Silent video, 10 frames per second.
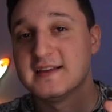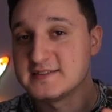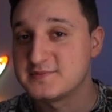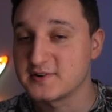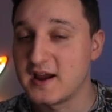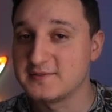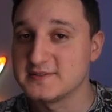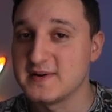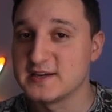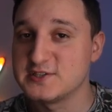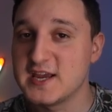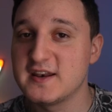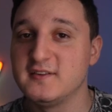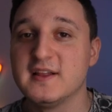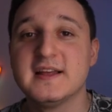and subscribe to my
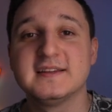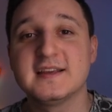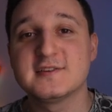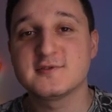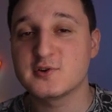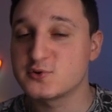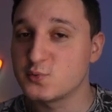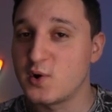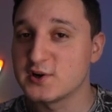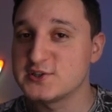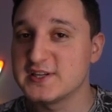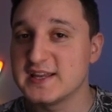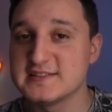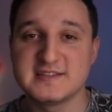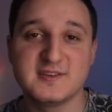channel. Thank you so much for watching,
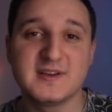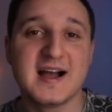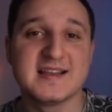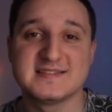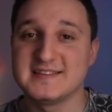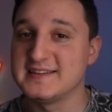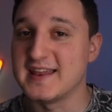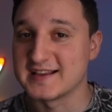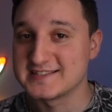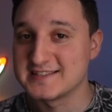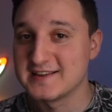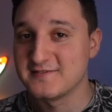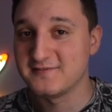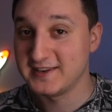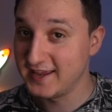and see you guys in the next
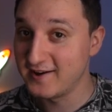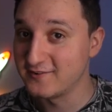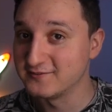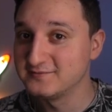video.